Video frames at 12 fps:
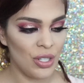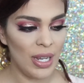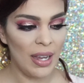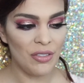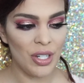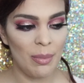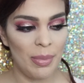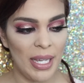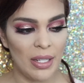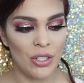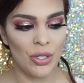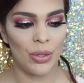after I
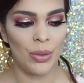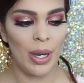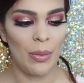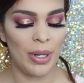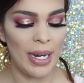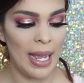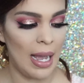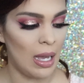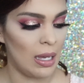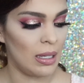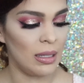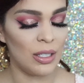bake too, I want to
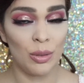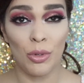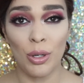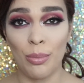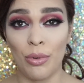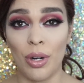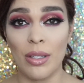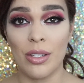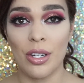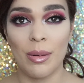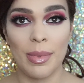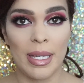add a little more
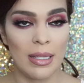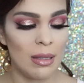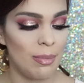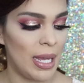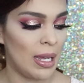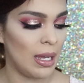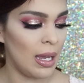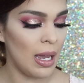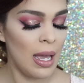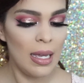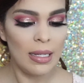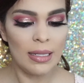bronzer because the baking
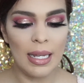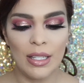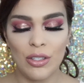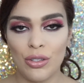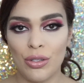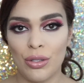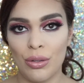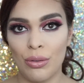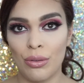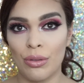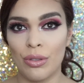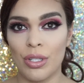tends
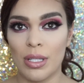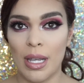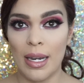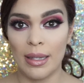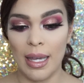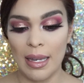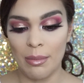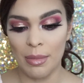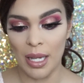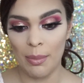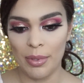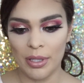to just kind of lighten
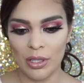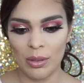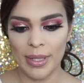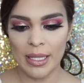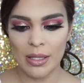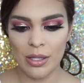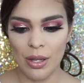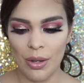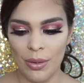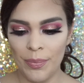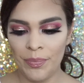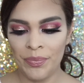me up a little bit.
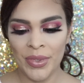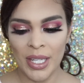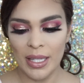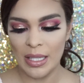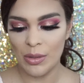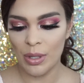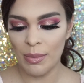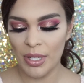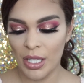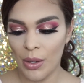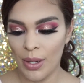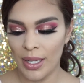So that's what I'm
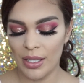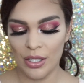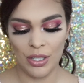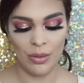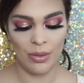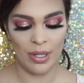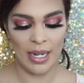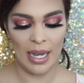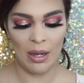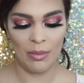going to go ahead and do now.